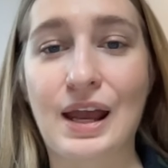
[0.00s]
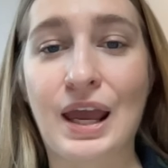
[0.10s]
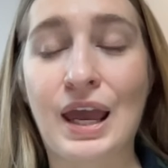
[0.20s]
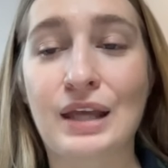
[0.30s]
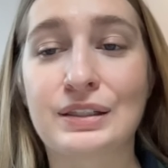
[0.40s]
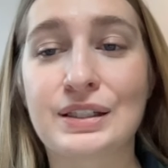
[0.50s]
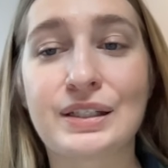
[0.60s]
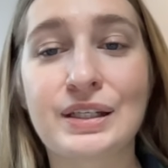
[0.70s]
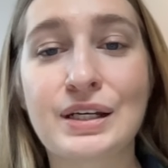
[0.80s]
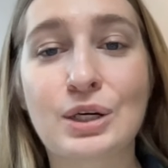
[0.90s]
And
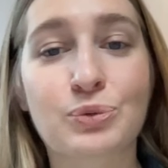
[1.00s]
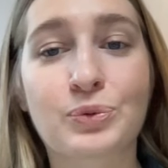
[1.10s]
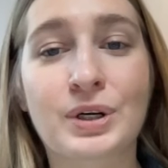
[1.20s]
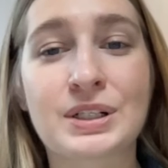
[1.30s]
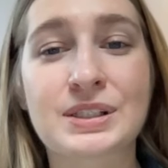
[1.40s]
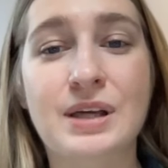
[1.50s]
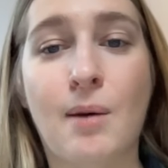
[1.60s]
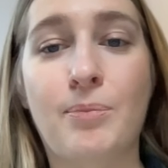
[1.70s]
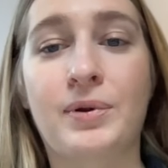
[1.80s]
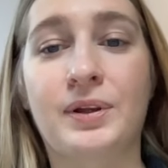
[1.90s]
here, for
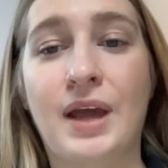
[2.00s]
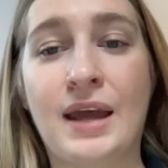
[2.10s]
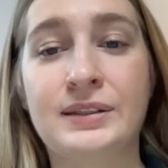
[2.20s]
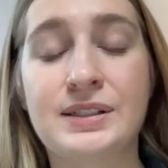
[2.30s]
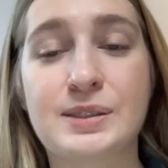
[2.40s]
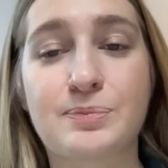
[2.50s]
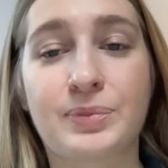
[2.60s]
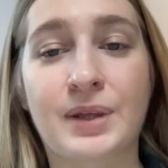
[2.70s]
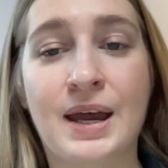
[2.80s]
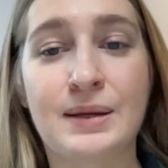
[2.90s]
example, at this
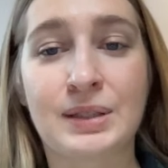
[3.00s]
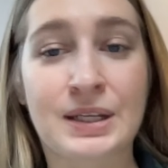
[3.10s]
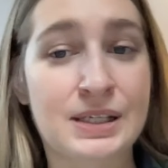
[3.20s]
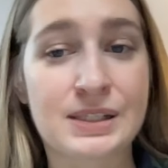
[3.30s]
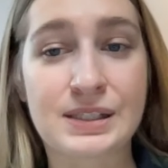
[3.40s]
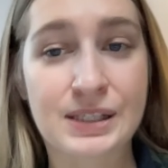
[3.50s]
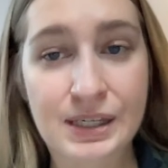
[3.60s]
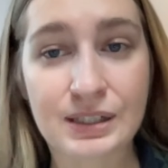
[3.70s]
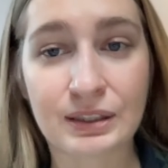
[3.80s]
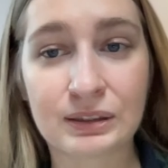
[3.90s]
place
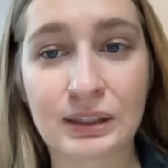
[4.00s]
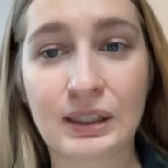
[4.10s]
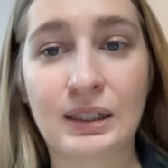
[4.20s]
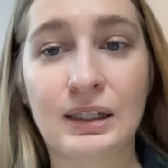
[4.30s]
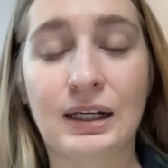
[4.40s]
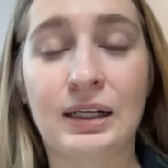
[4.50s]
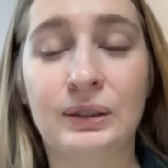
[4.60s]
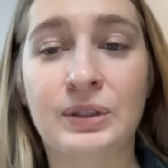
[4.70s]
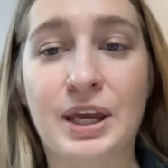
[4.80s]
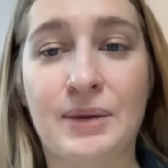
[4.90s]
here,
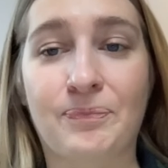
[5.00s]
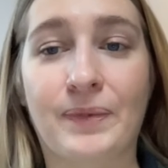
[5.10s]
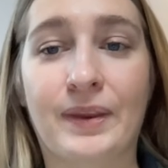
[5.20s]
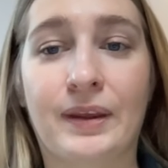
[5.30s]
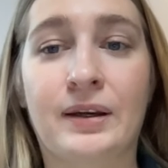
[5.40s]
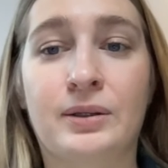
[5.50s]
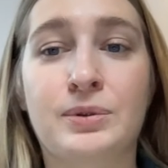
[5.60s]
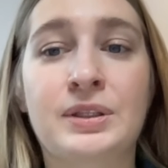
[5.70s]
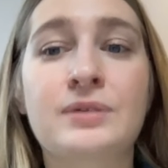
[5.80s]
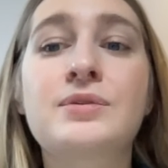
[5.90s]
okay,
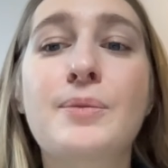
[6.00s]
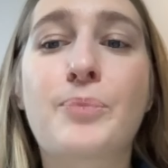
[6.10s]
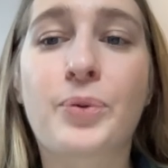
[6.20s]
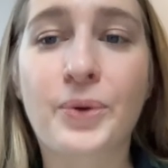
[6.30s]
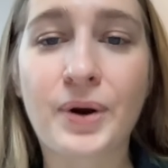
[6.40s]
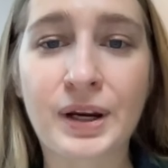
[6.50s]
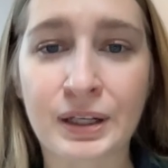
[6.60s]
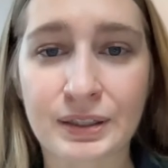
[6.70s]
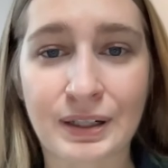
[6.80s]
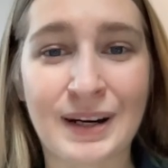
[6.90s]
we click on a
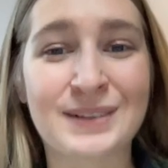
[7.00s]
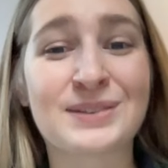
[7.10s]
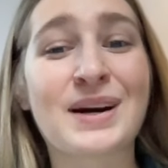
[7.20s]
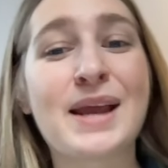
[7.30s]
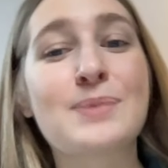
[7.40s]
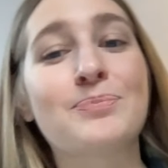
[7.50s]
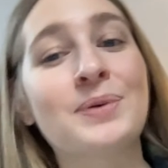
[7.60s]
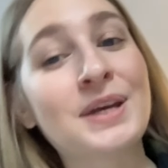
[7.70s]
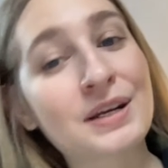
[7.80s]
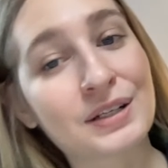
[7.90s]
point, a ray
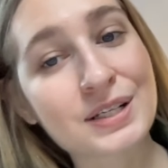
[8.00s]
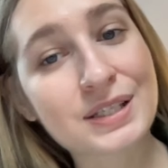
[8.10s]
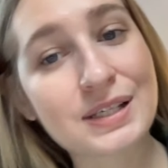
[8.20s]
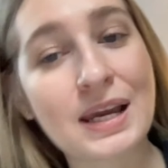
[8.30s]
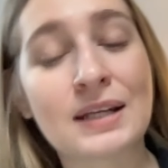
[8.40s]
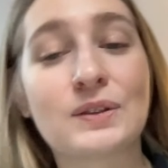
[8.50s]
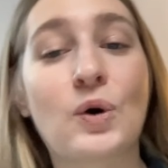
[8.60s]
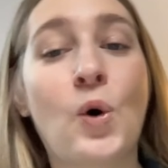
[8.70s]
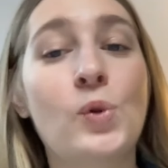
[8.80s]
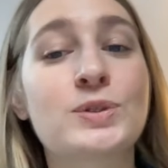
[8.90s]
appears, and
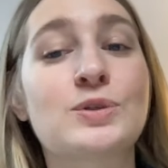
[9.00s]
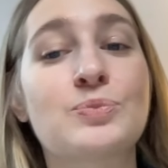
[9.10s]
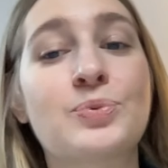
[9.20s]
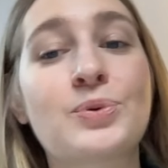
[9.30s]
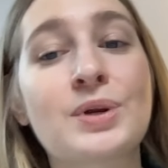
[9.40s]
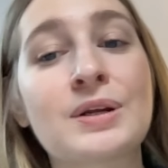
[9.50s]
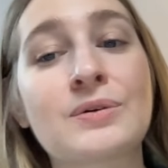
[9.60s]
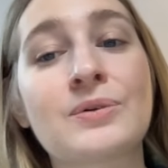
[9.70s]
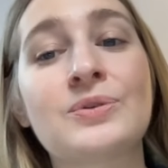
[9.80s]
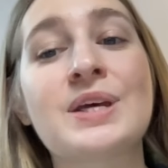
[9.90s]
also put it
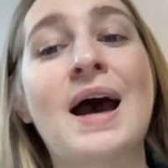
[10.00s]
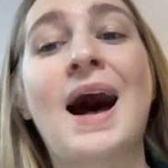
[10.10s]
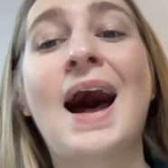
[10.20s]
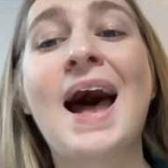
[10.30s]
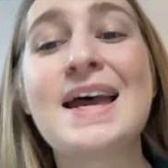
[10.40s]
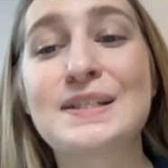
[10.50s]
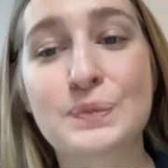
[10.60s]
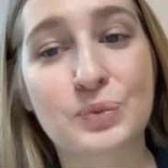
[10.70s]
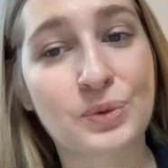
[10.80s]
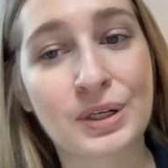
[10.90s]
on the
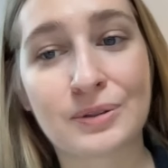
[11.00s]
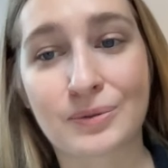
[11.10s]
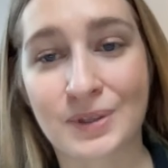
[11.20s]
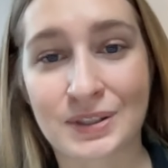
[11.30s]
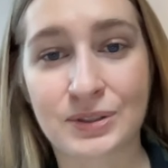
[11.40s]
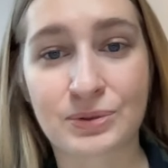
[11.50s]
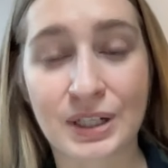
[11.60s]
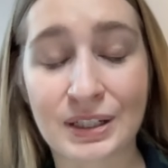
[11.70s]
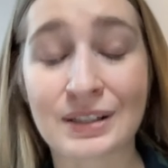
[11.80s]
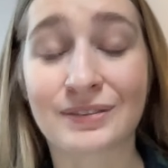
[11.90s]
highest point of this
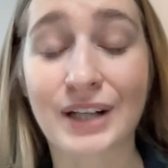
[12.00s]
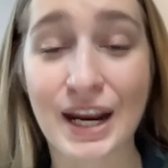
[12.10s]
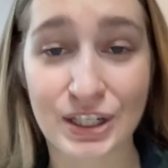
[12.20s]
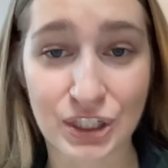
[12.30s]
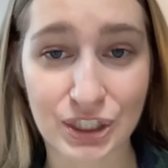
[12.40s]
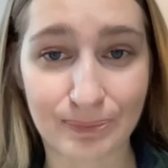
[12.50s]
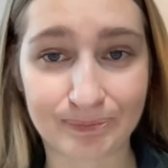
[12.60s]
trading range.